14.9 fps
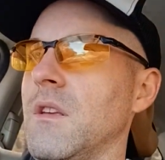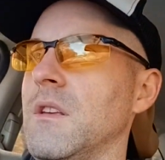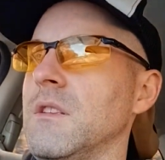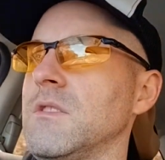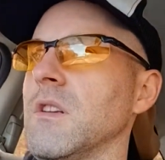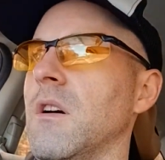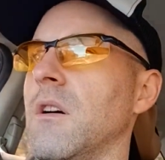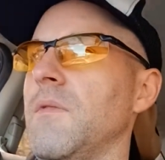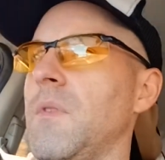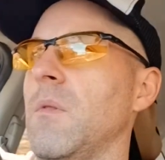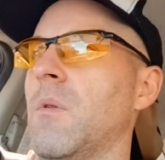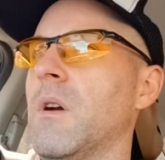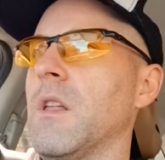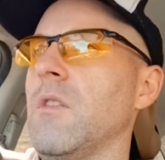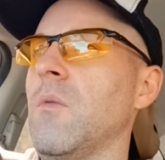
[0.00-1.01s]
So if you
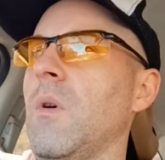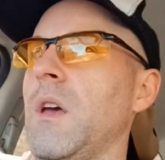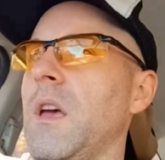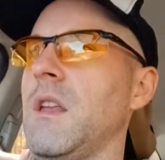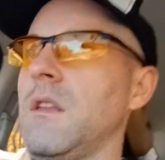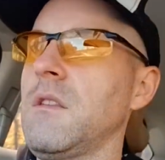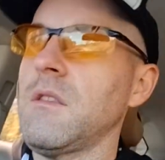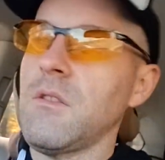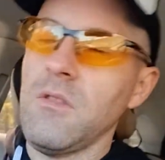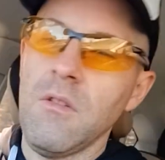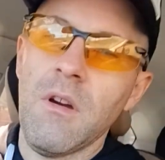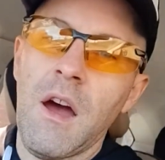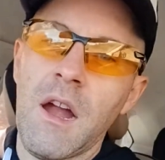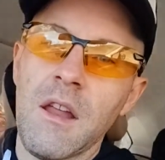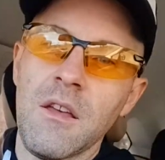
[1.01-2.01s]
wanted to win, you
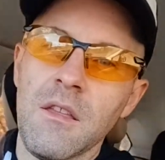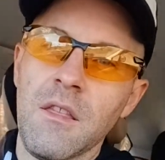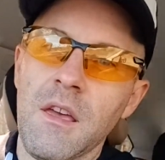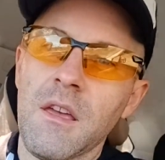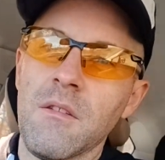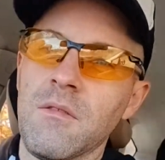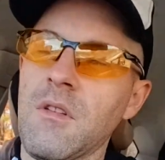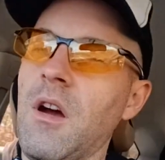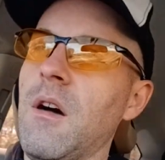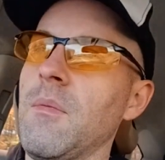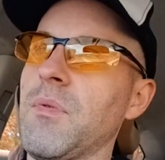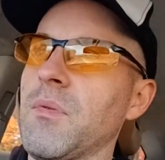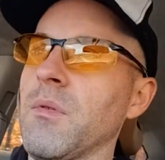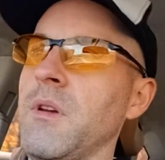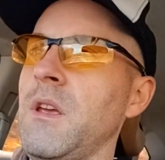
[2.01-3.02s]
had it like top
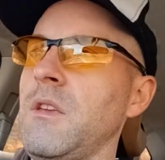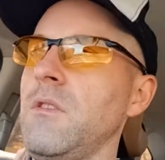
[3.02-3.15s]
3,